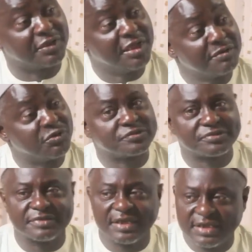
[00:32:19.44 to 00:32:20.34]

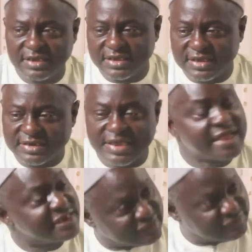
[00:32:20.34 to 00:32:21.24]
because the
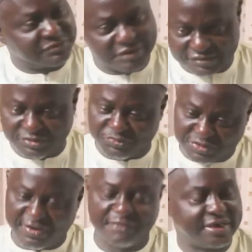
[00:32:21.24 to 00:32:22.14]
ideas, this is
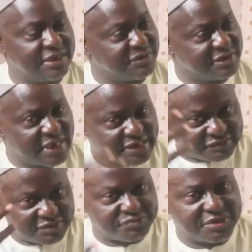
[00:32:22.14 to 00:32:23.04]
with my management, the
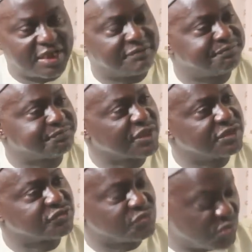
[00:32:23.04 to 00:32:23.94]
ideas that we have
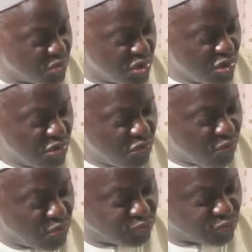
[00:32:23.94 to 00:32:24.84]
is to
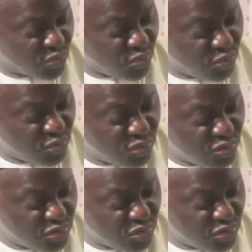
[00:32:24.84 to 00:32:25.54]
also